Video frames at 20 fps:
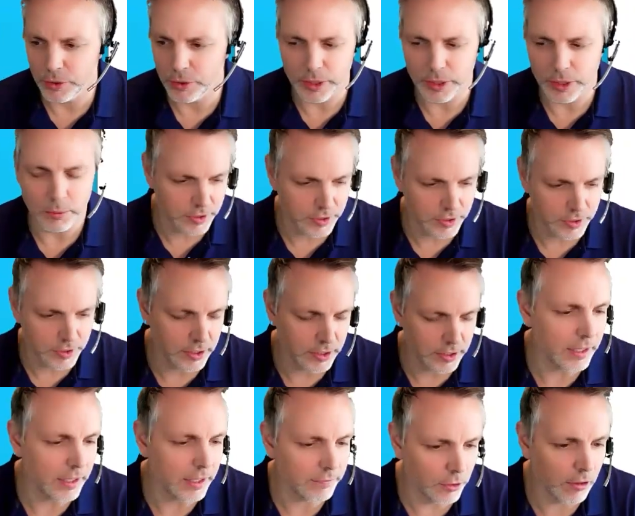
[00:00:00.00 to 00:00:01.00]
you want to
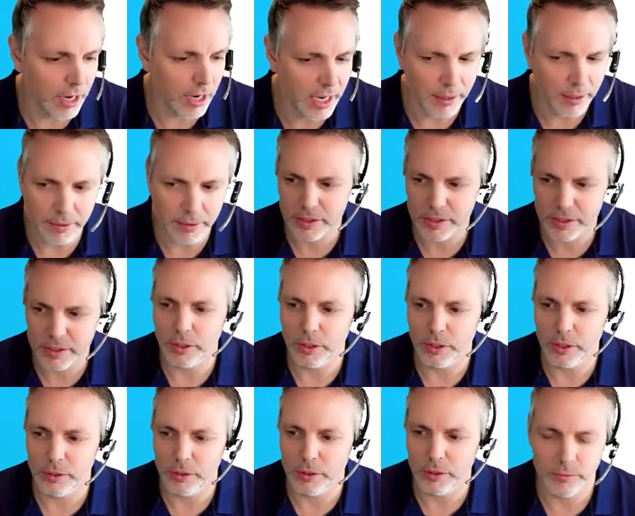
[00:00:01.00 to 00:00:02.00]
donate 4 hours
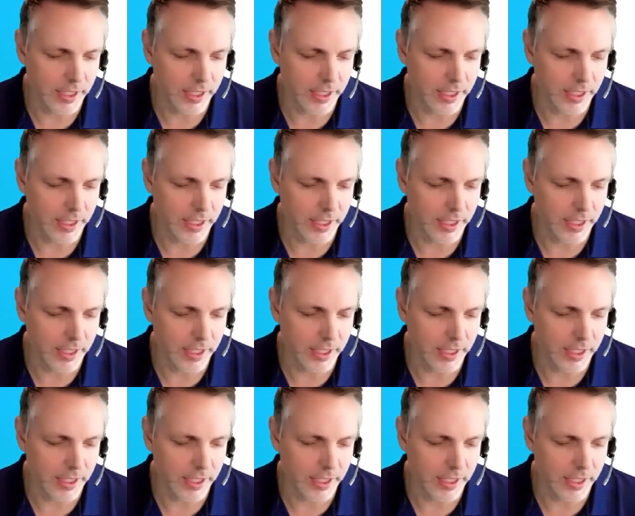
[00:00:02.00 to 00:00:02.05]
to